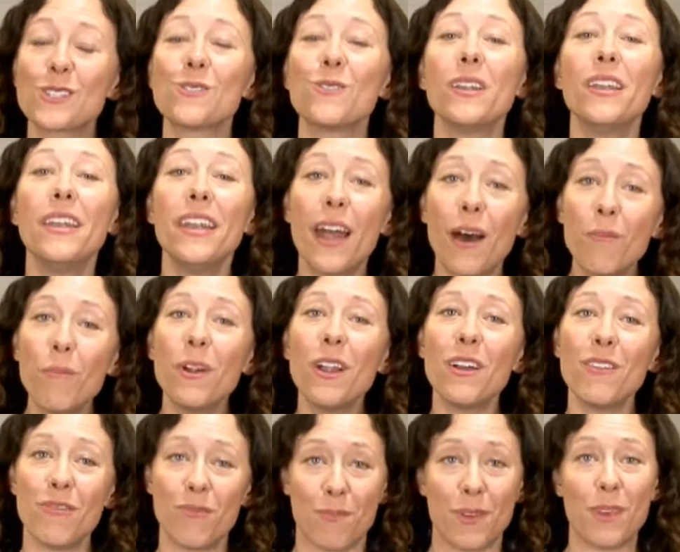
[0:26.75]
to a number
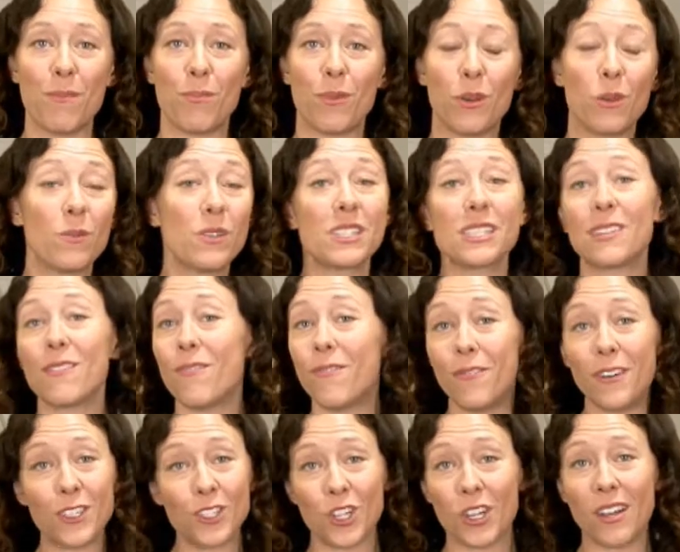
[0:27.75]
of people with
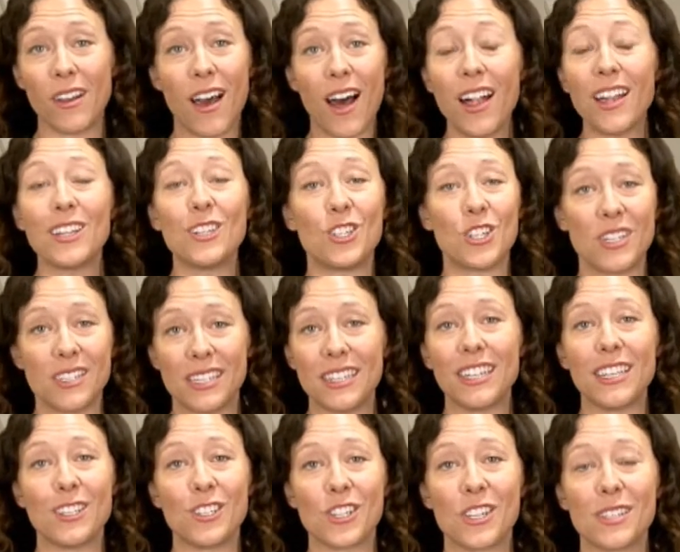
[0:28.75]
sufficient knowledge and
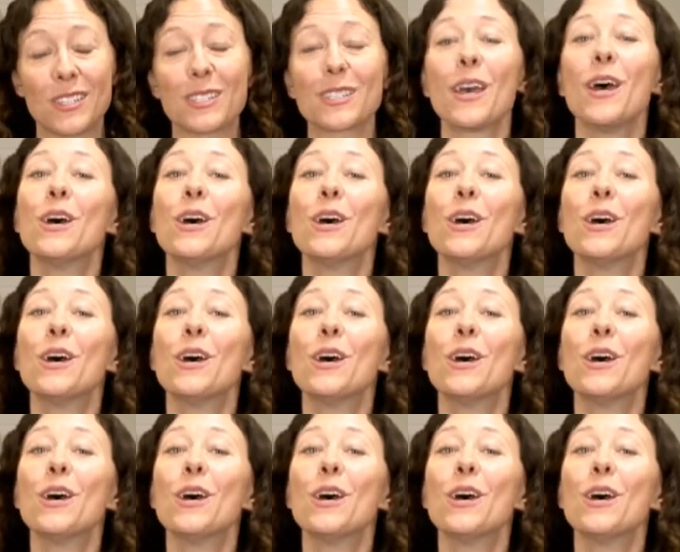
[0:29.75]
diligence